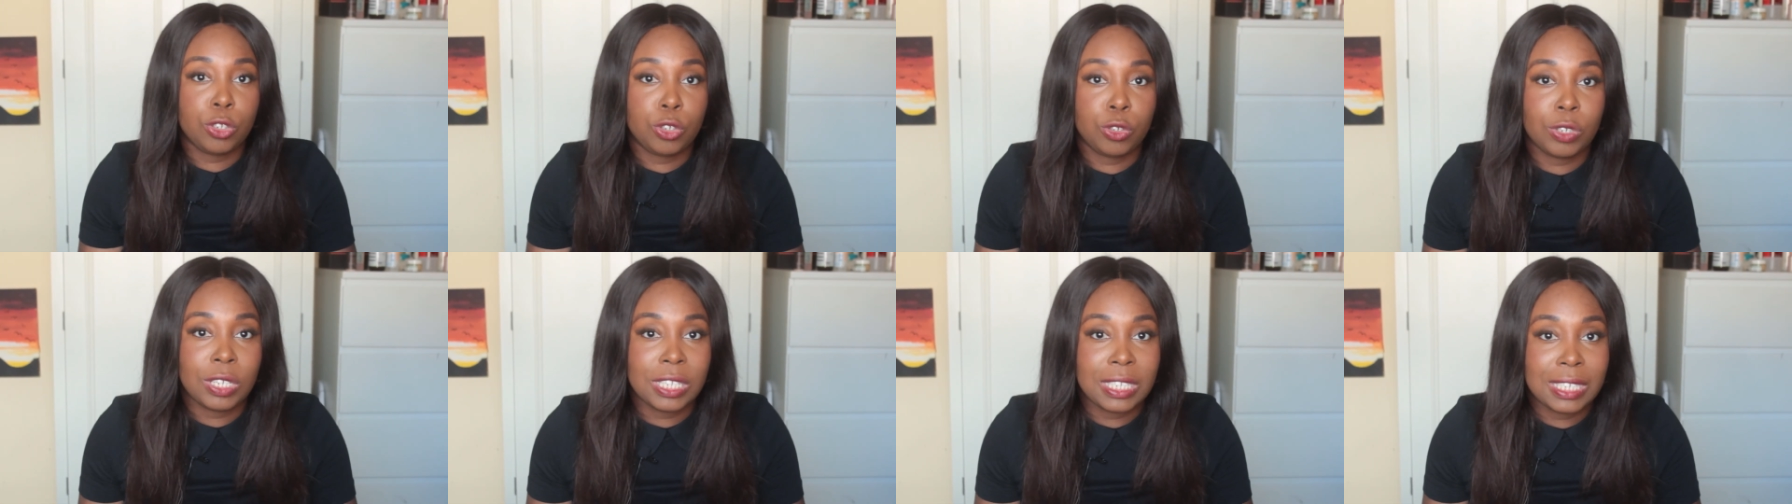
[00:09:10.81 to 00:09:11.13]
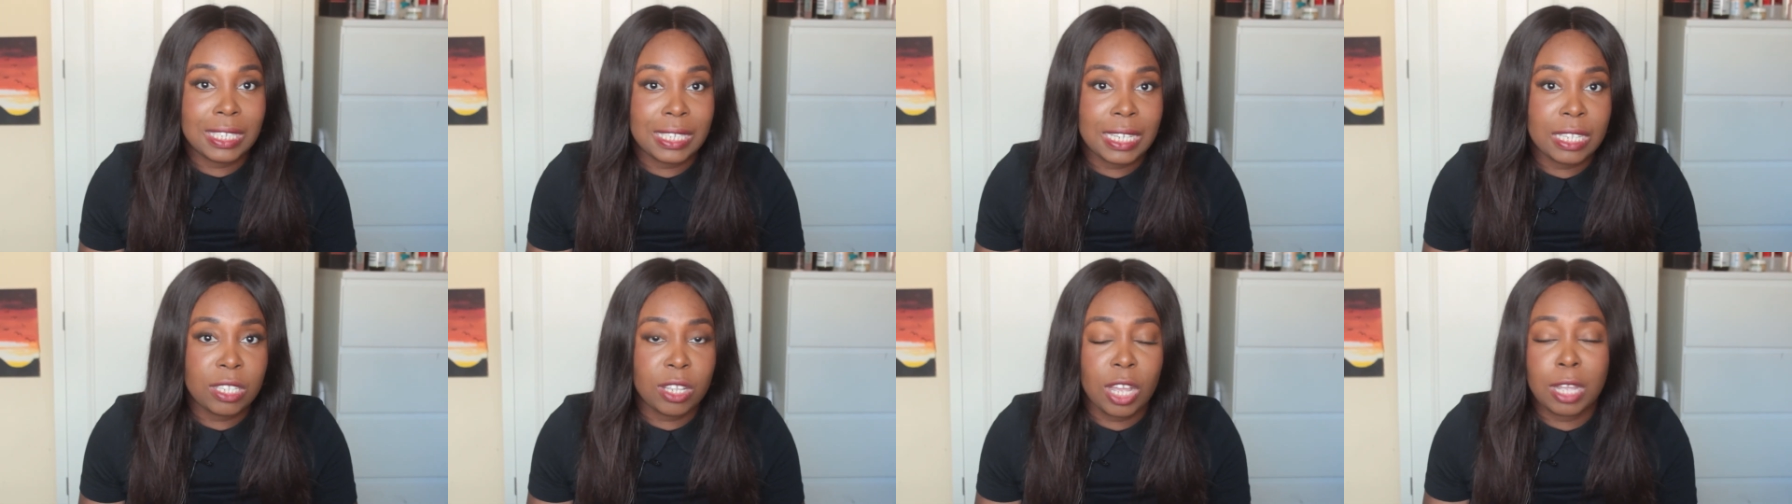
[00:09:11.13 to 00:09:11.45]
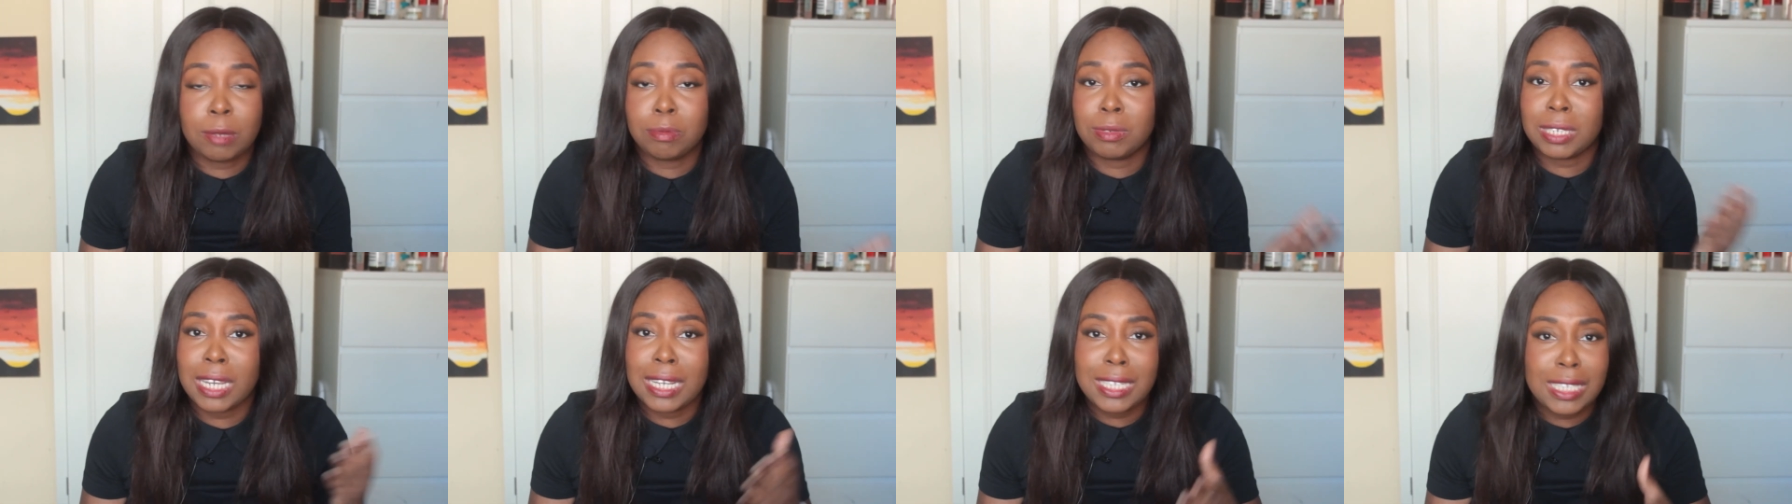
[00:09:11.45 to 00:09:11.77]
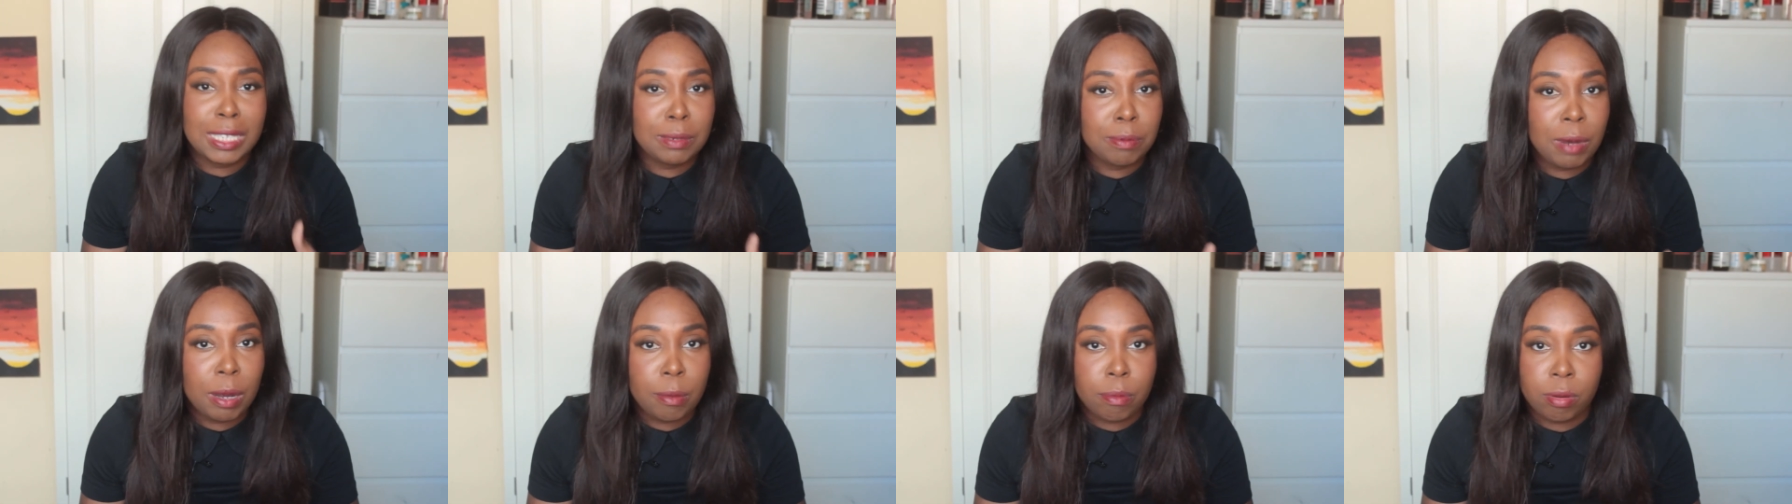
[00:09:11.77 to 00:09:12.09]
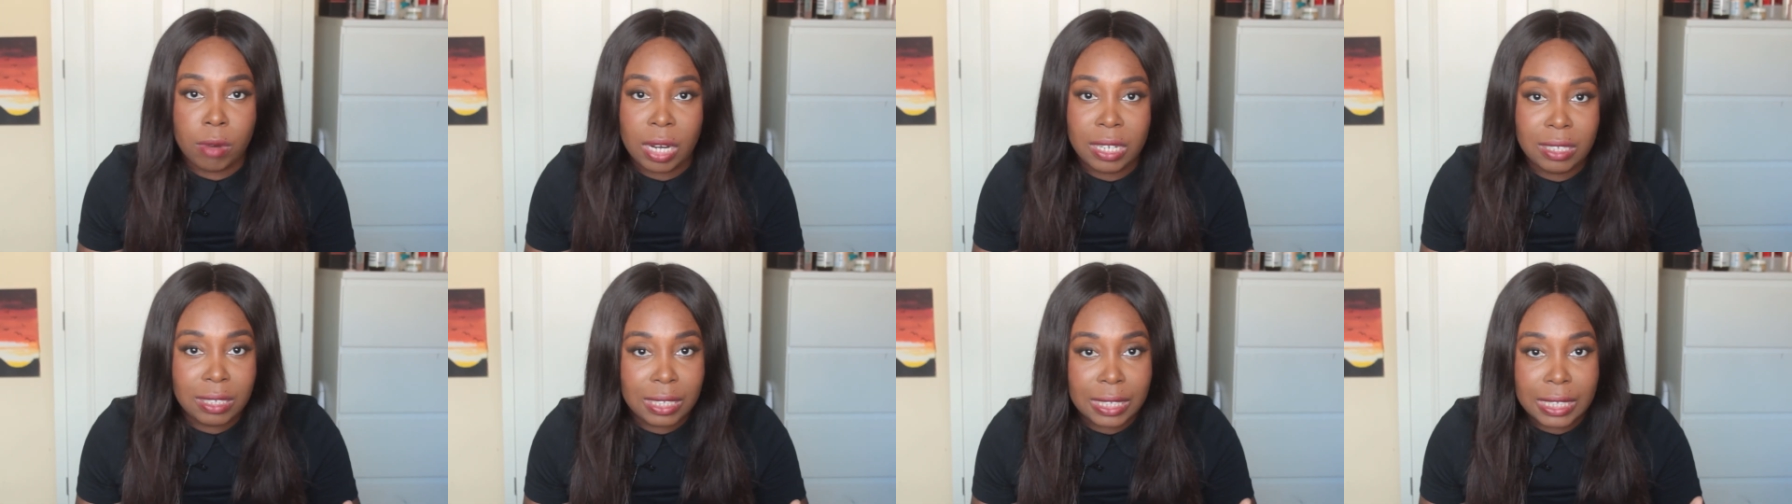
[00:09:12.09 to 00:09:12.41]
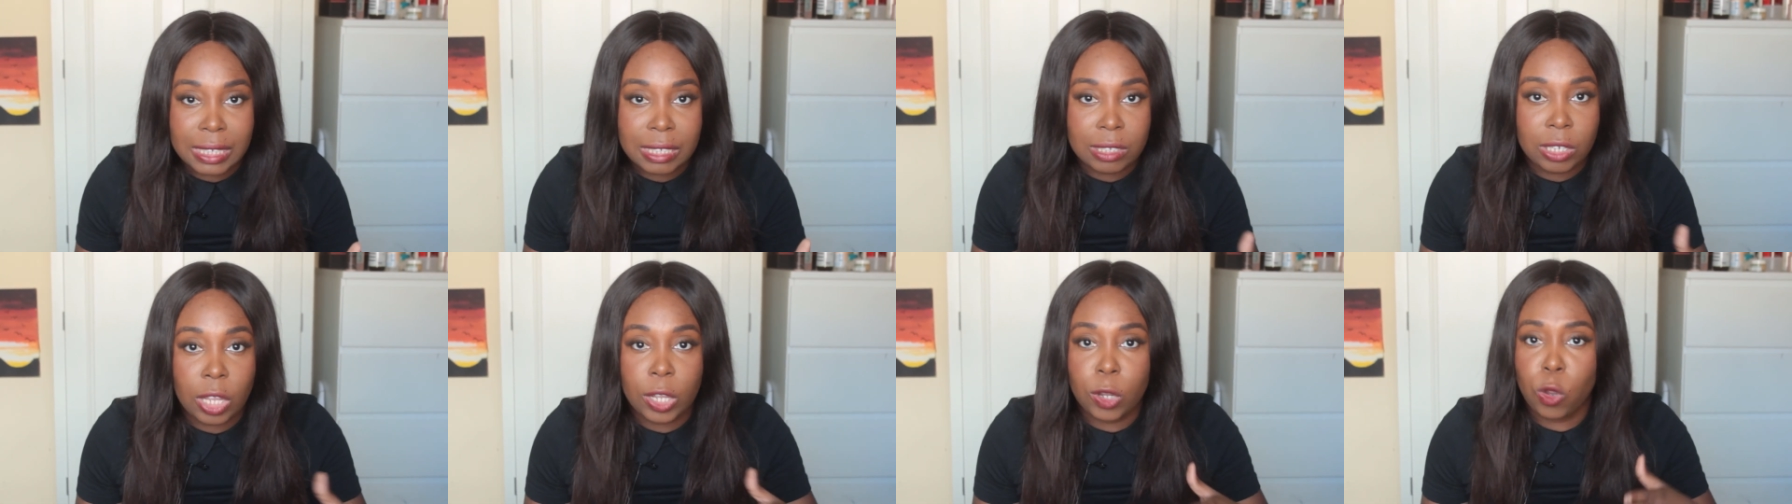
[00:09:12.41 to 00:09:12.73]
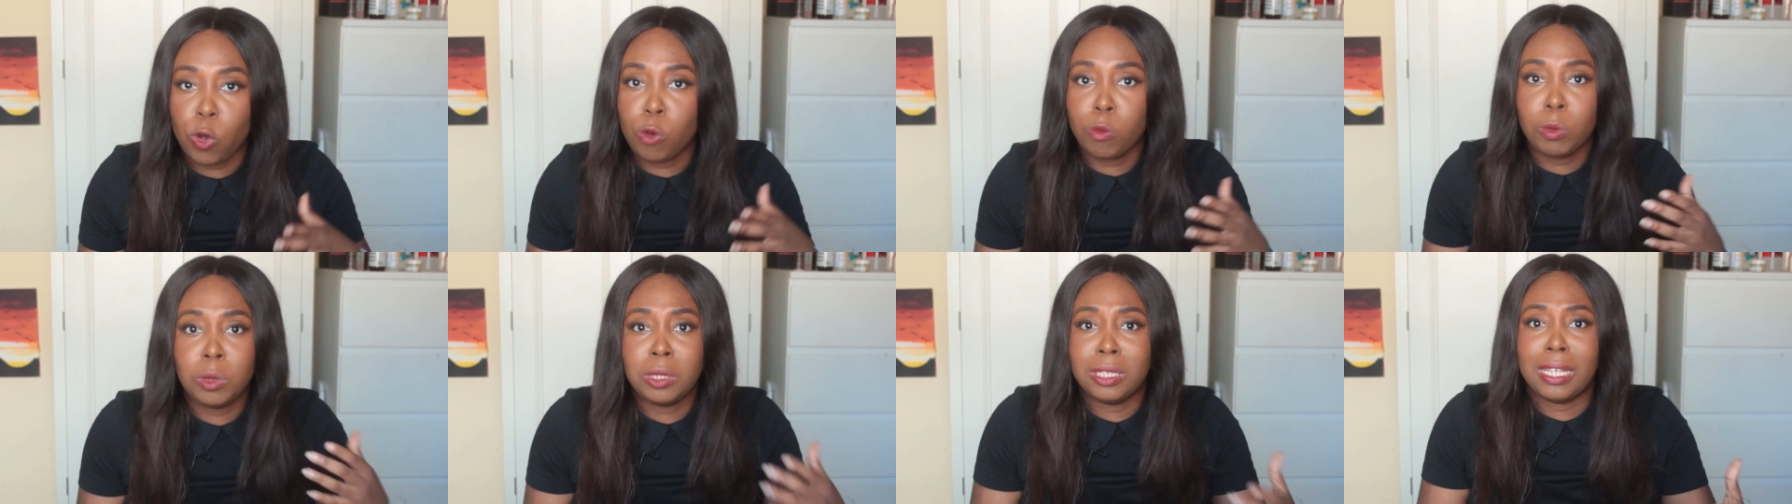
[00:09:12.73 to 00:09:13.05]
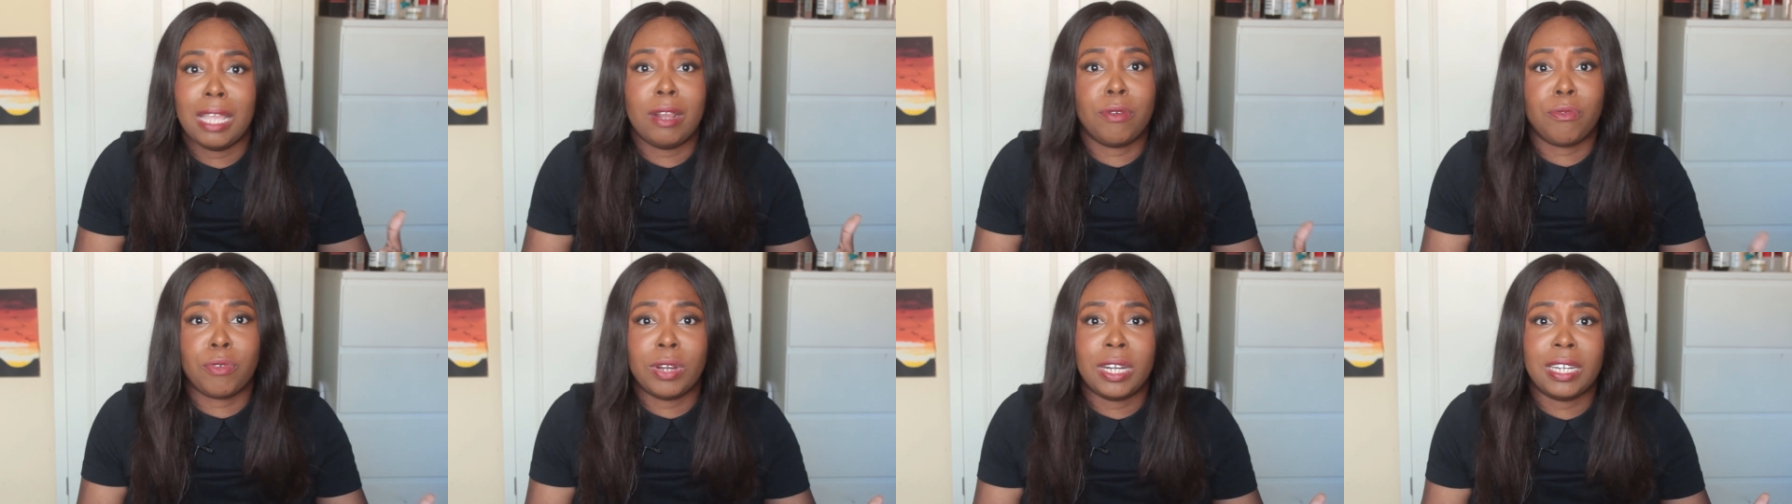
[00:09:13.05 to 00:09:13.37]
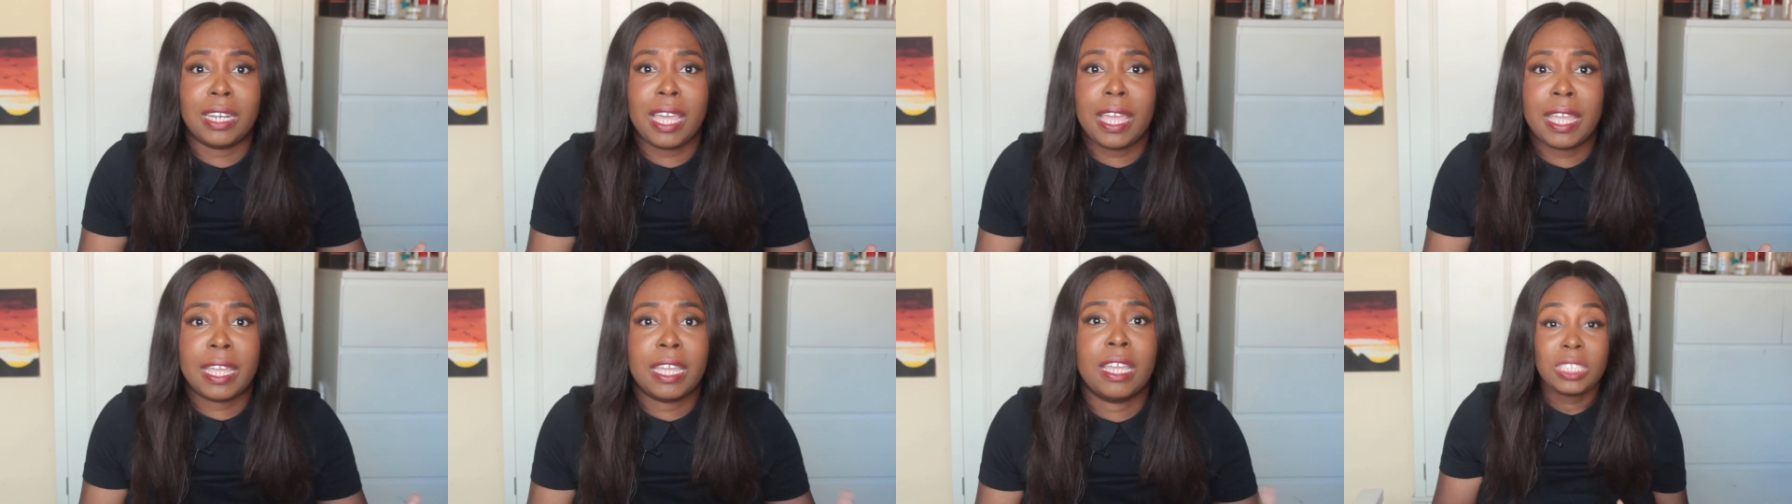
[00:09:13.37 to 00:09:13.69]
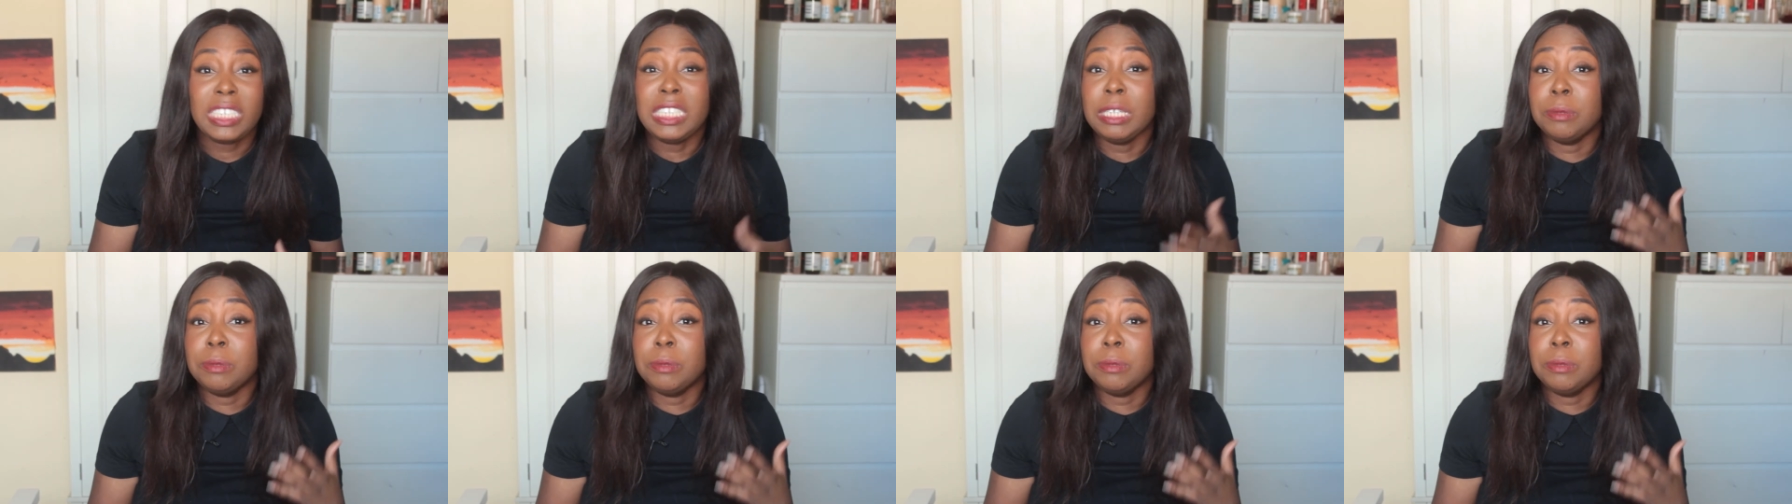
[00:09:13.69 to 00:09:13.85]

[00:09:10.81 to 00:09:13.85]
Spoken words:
you can see that I'm changing my branding like almost every day.